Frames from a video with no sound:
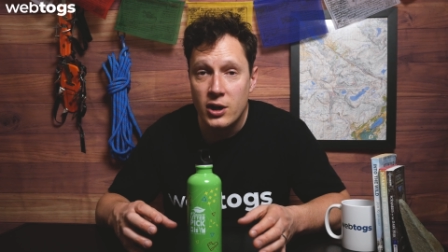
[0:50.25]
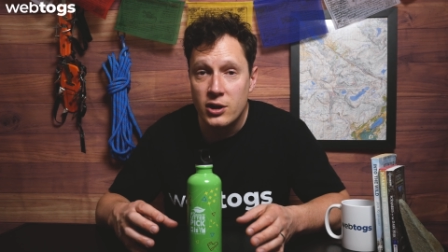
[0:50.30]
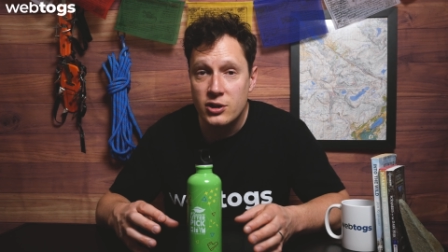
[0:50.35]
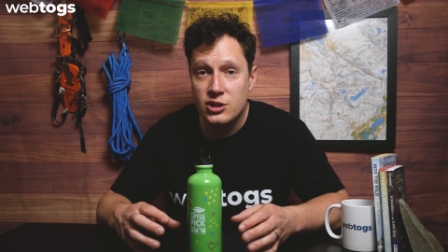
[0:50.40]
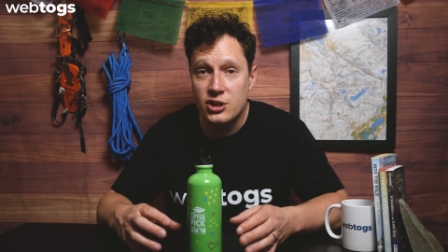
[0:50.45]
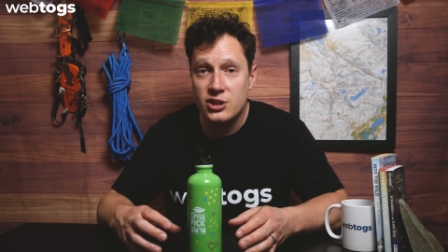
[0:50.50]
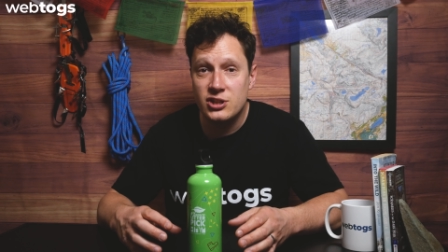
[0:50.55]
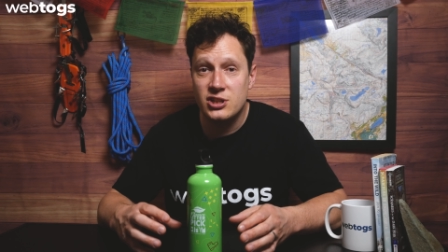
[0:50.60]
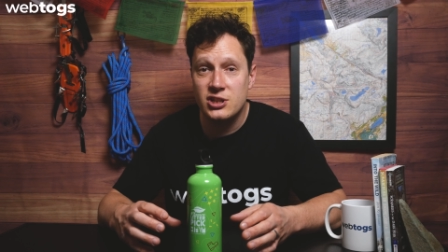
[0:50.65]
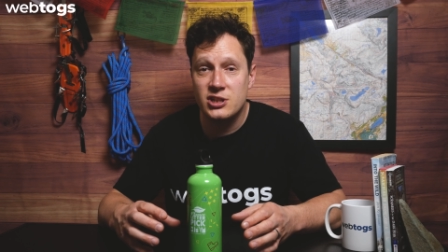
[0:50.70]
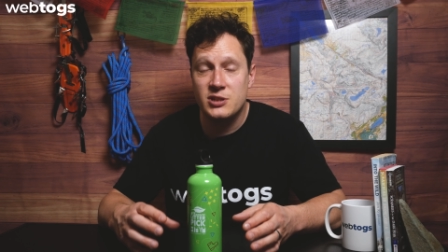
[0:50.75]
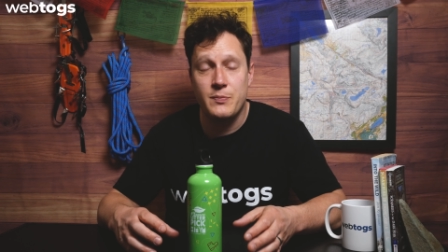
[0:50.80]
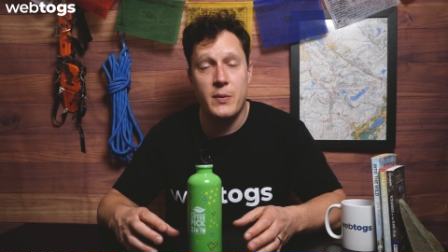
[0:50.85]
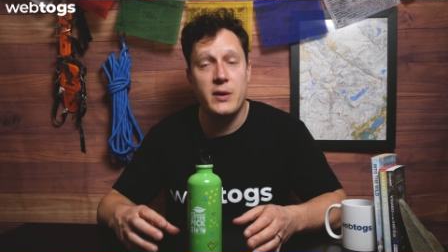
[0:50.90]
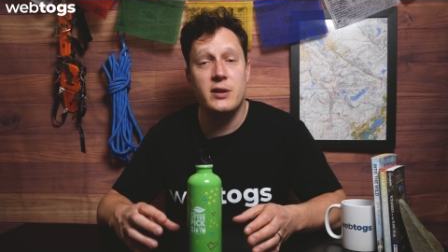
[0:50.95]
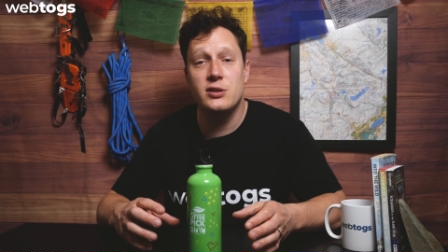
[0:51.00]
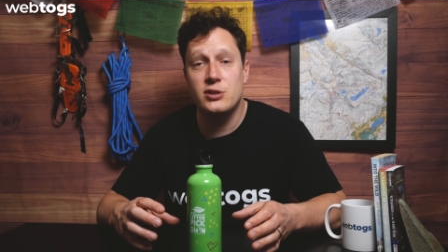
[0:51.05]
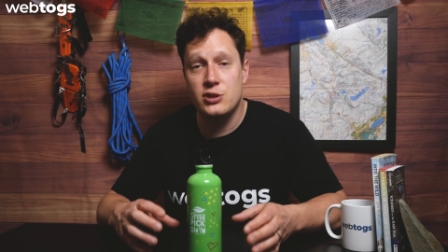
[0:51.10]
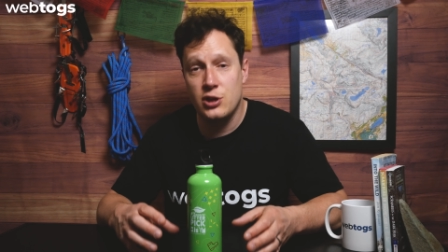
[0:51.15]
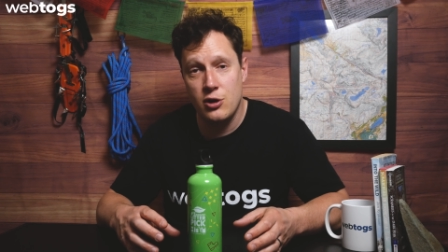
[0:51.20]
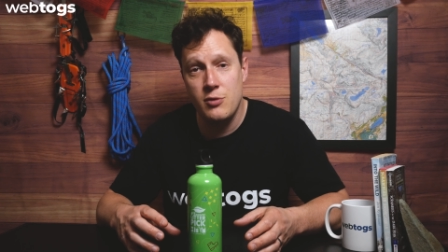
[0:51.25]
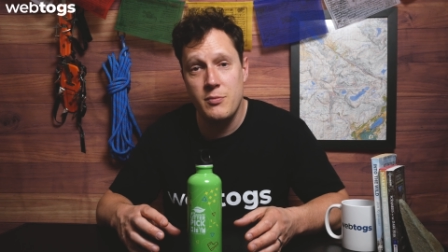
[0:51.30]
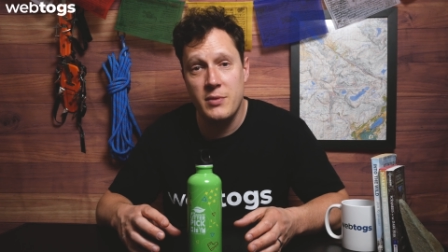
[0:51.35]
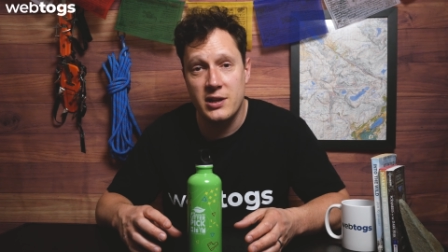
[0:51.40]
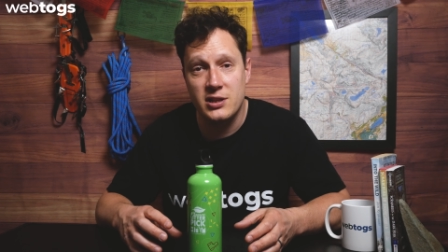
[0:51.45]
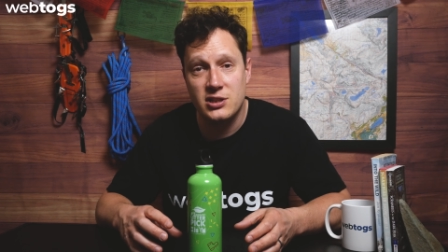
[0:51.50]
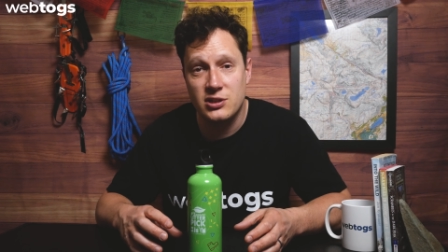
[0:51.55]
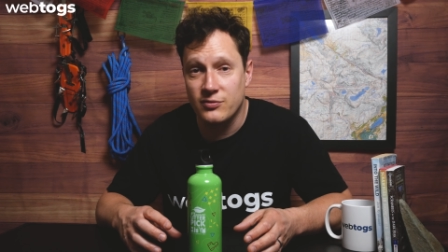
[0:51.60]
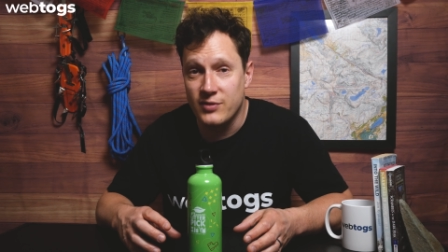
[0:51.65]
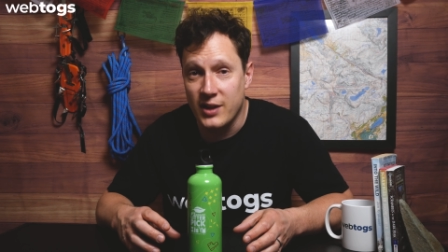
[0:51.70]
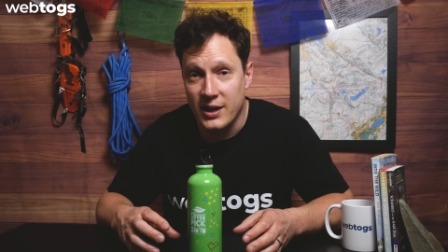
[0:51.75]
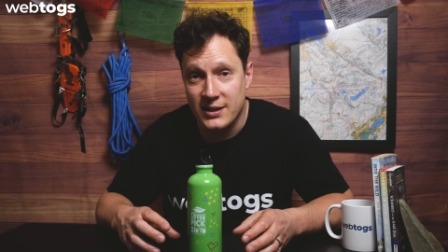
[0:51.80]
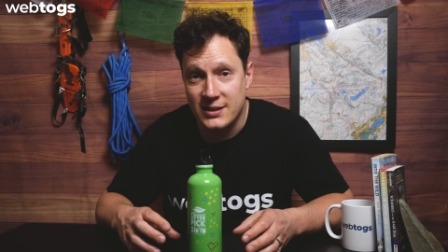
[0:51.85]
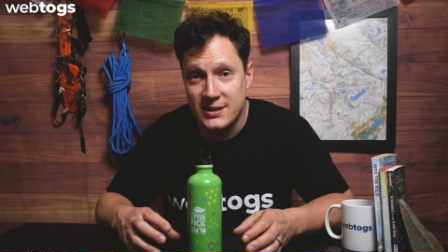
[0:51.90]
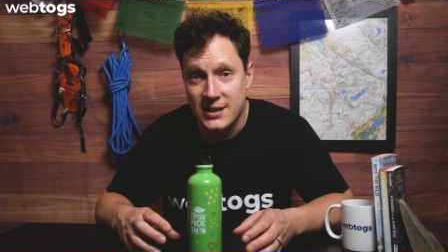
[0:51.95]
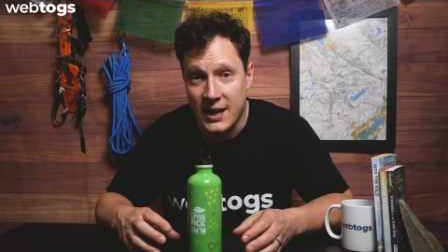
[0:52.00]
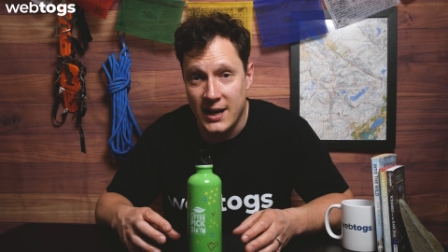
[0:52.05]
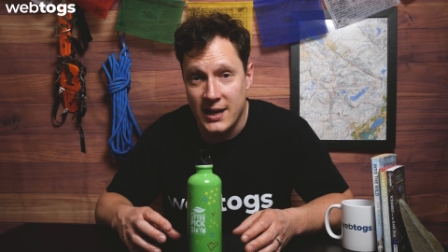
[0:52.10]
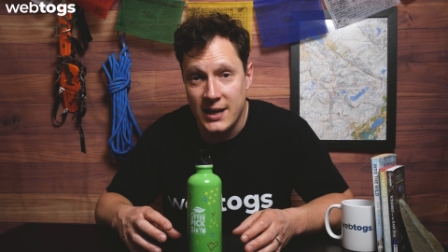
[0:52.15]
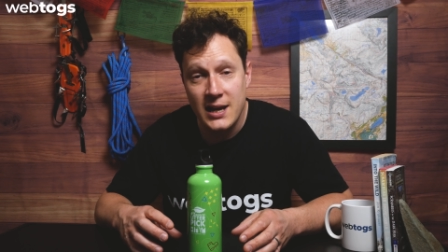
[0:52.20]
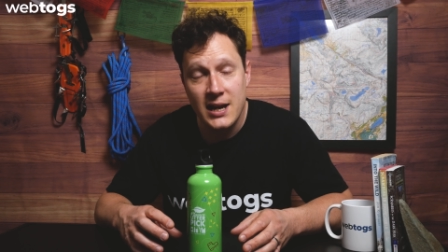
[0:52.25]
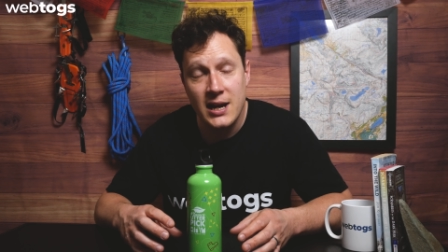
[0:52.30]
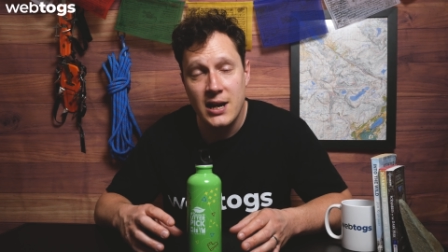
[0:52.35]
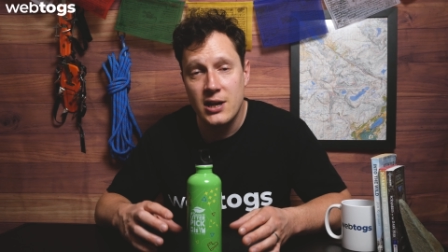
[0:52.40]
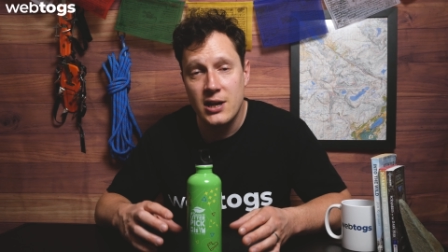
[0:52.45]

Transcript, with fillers: just to spend two minutes of their day